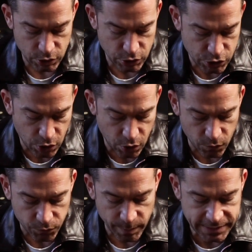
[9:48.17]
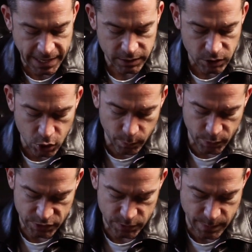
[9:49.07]
So from a technical
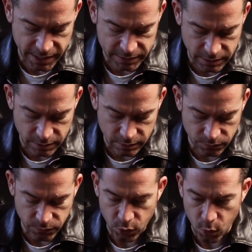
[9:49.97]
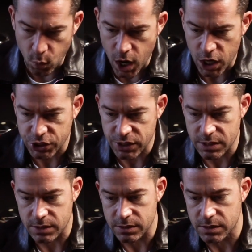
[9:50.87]
perspective, the watch
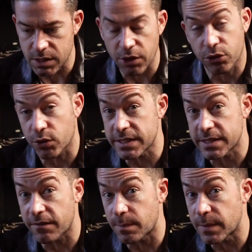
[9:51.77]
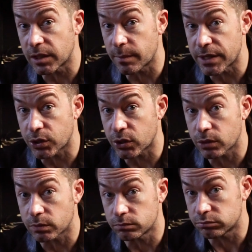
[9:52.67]
is a 37
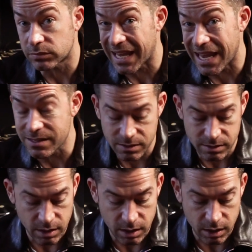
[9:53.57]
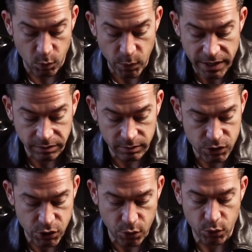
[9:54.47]
millimeter case width.
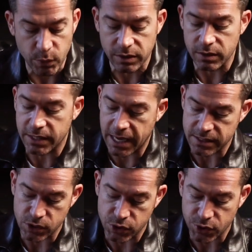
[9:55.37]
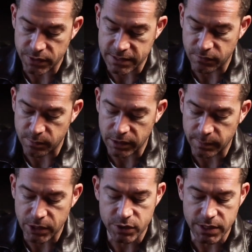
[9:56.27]
So the width of the case is 37
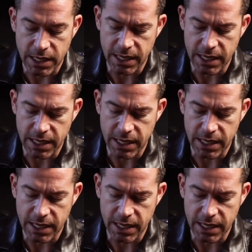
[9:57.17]
millimeters.